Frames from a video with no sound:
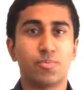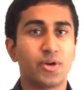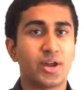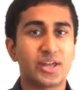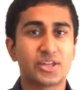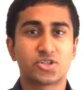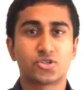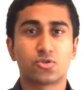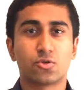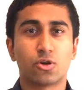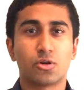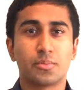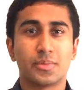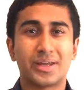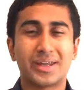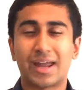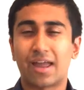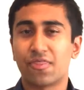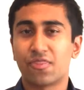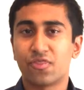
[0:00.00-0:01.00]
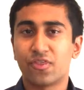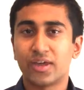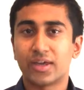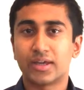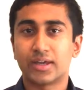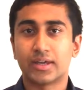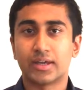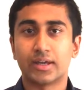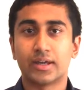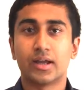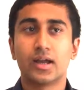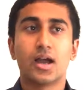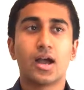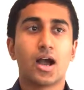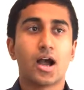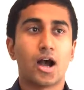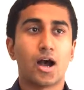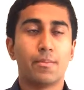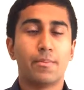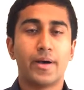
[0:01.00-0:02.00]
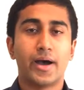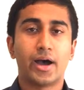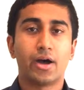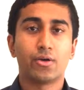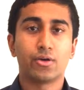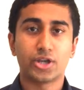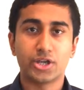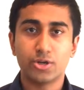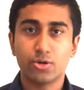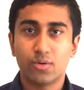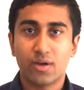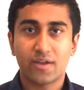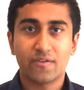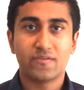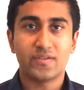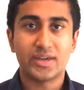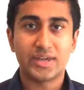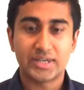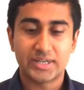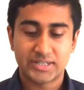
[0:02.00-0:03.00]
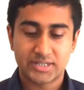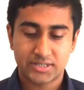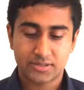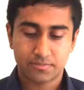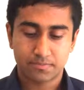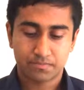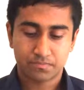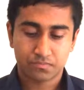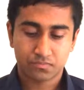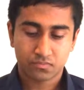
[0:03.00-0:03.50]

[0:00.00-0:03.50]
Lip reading: brainstorming, and thinking about UAVs.